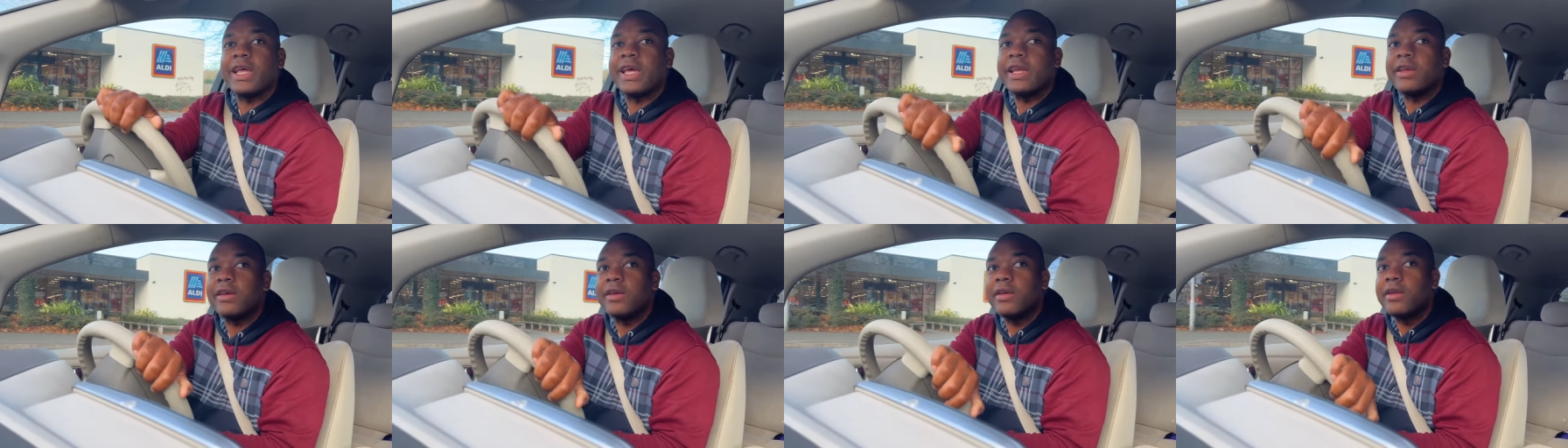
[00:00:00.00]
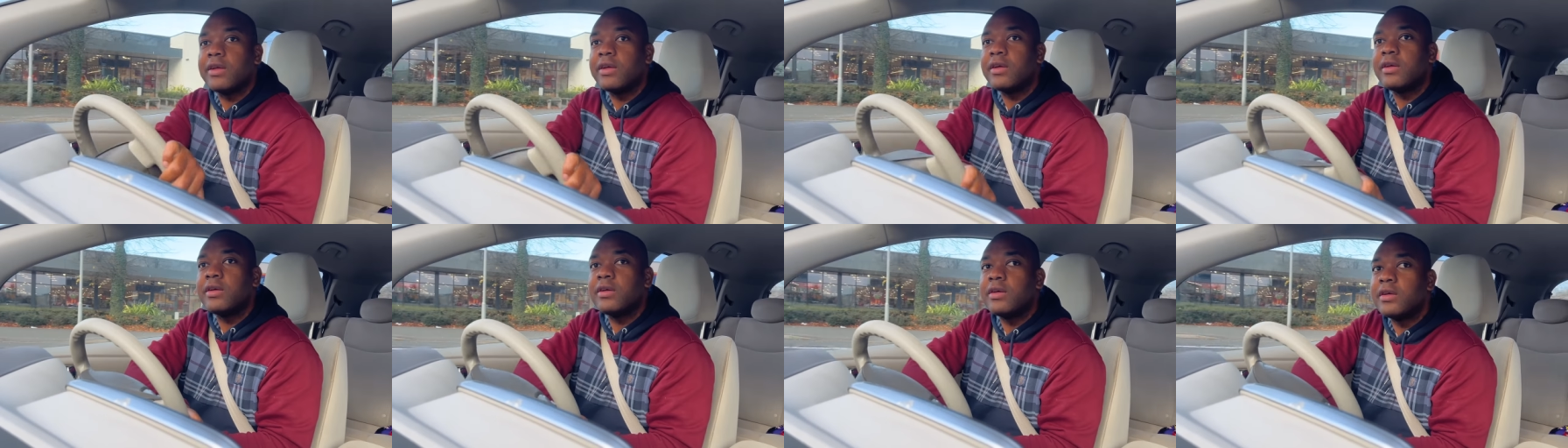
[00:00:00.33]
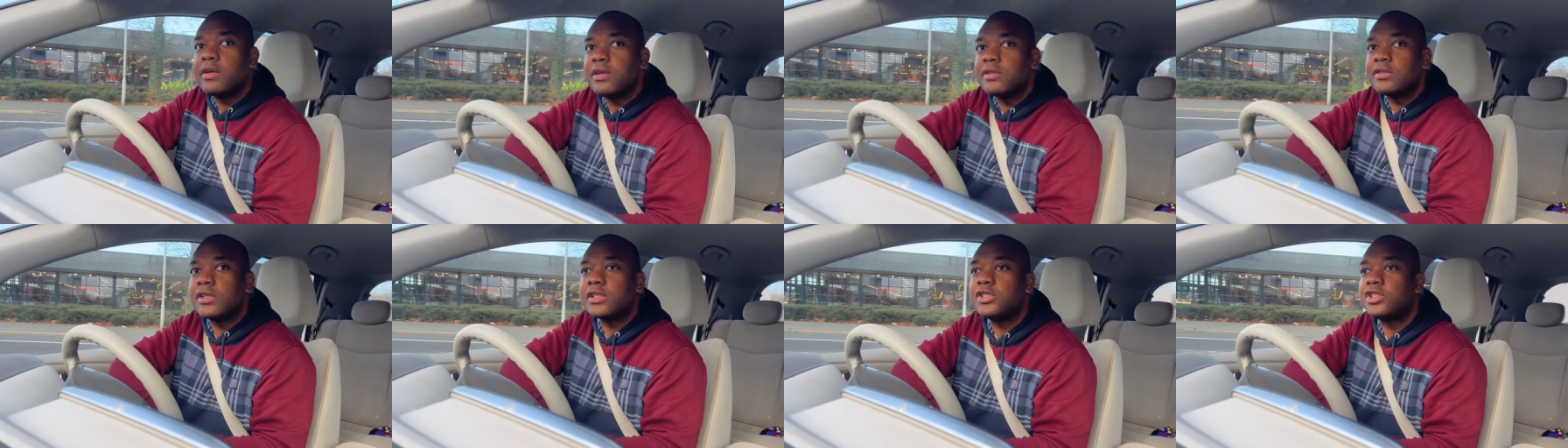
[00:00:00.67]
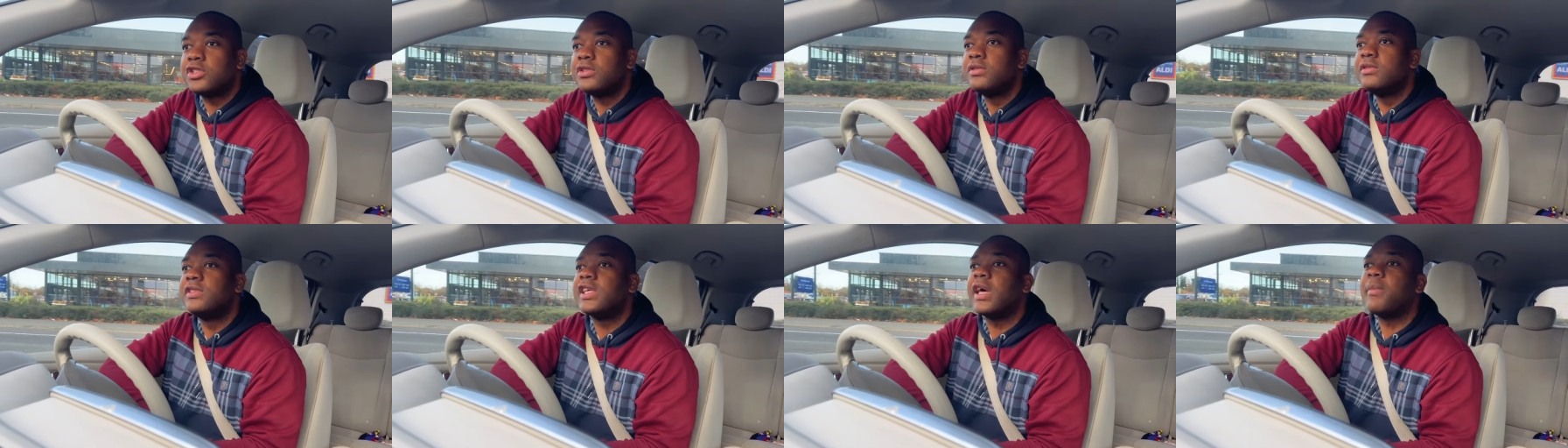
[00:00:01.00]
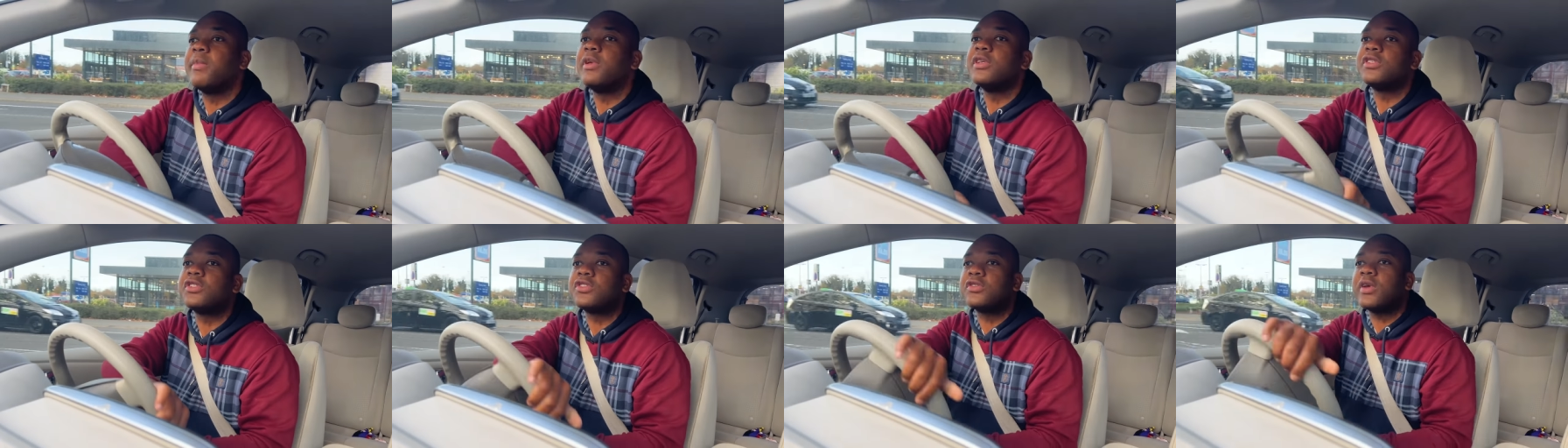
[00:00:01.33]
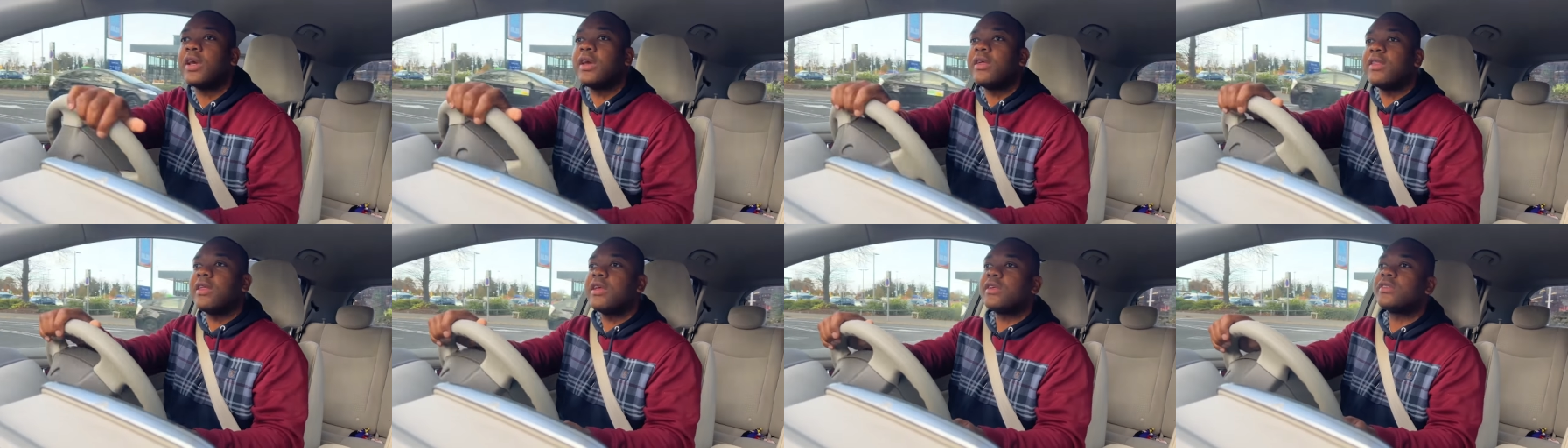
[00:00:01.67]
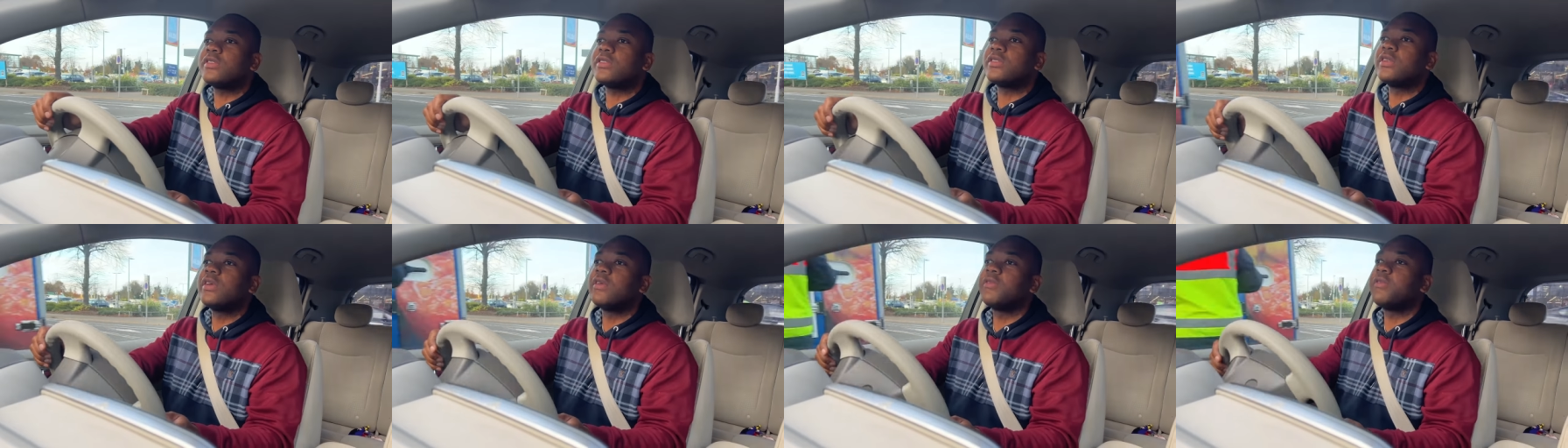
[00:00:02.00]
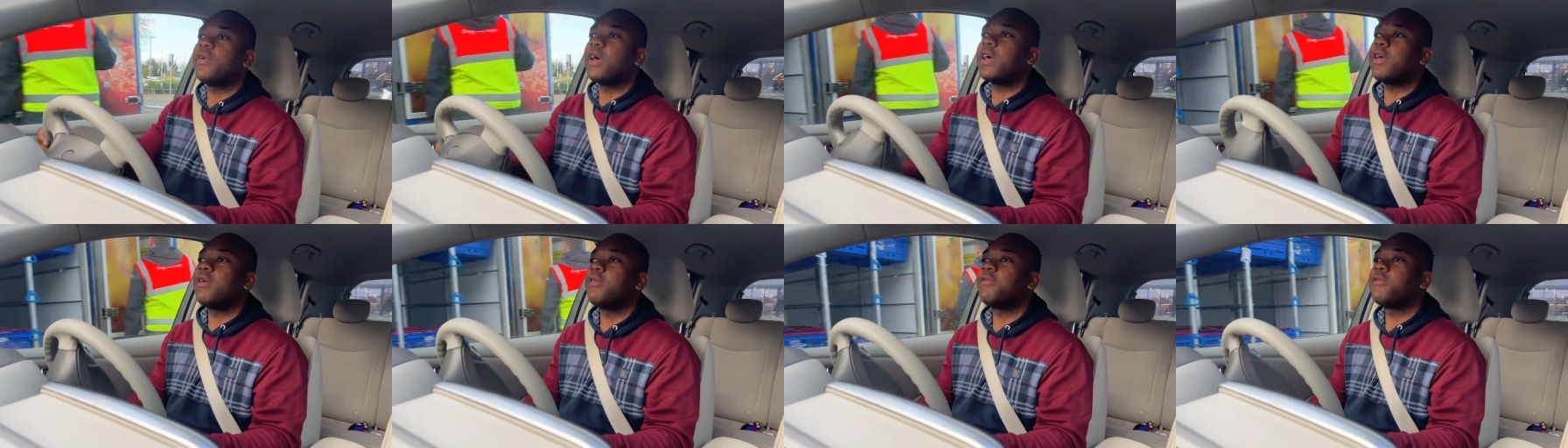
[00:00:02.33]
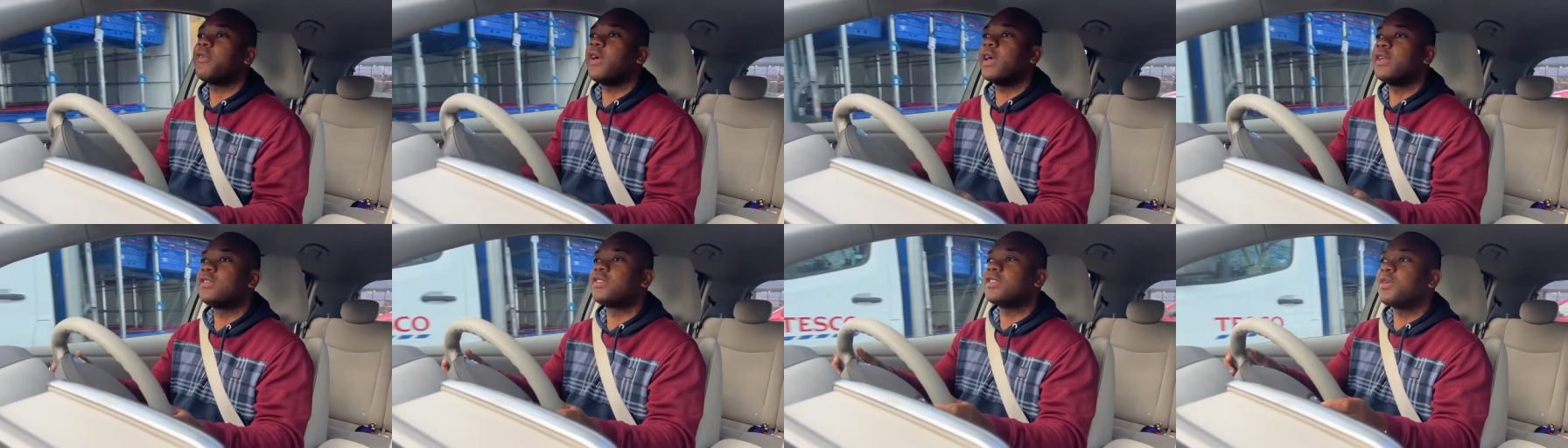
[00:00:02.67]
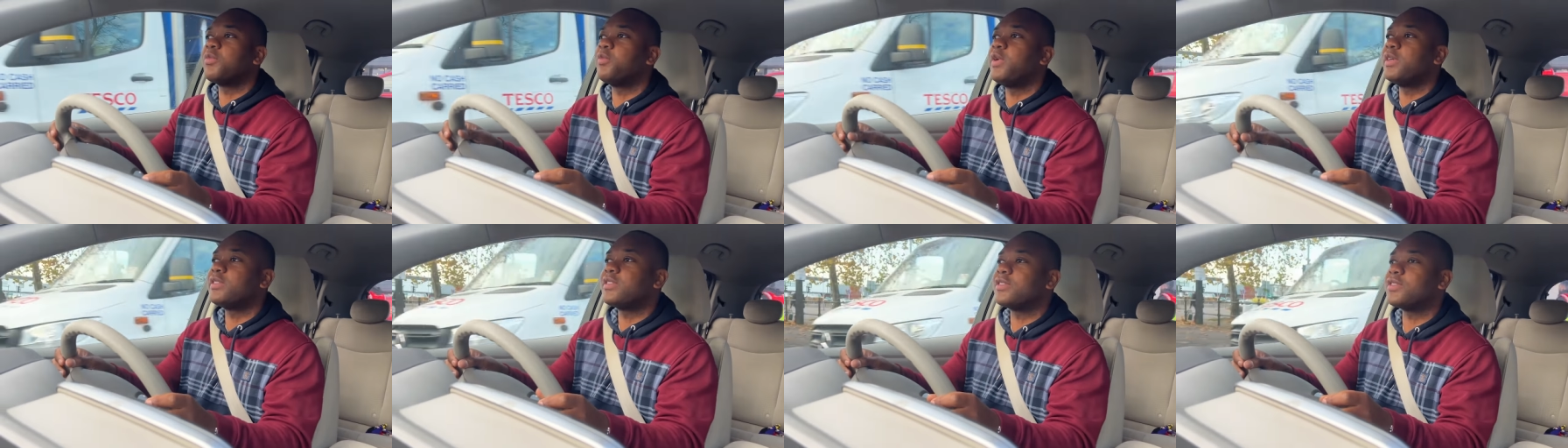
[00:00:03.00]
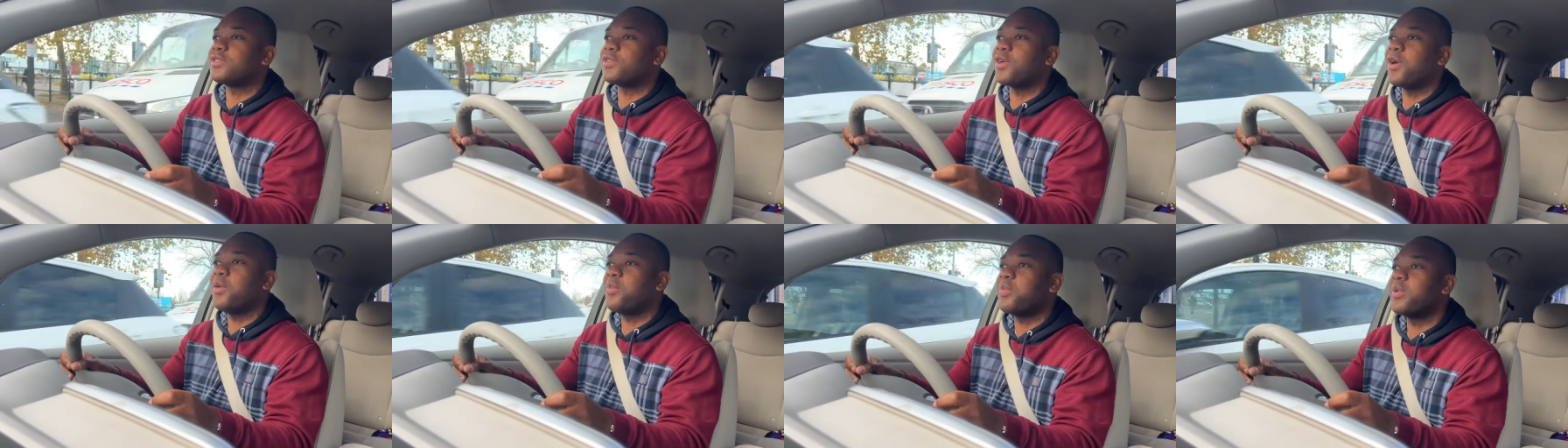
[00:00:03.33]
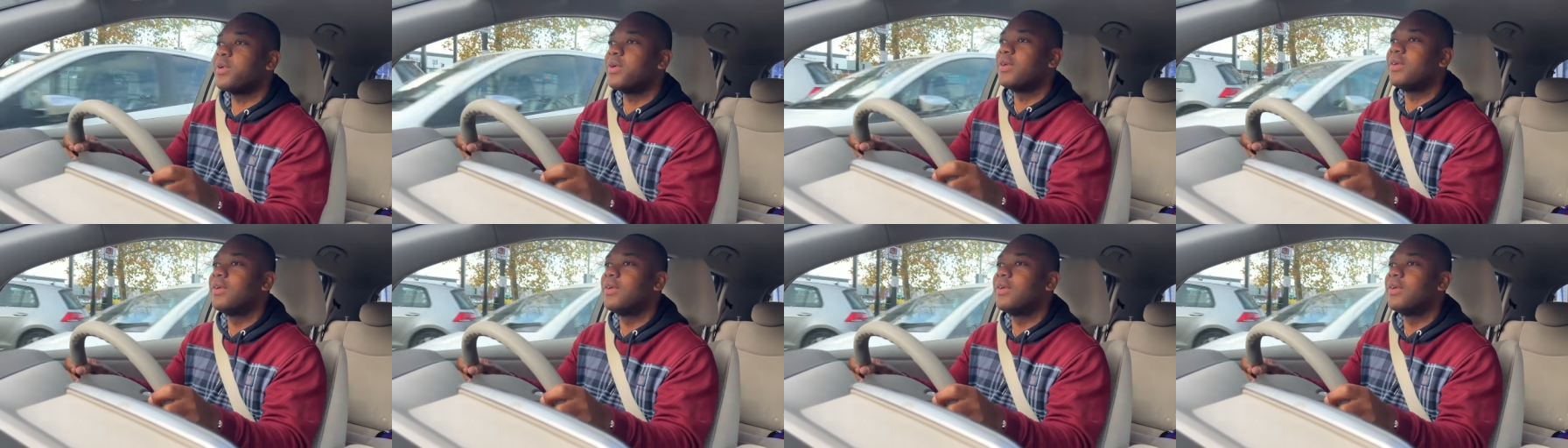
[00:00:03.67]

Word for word: in to demonstrate this, if I can find somewhere to stop.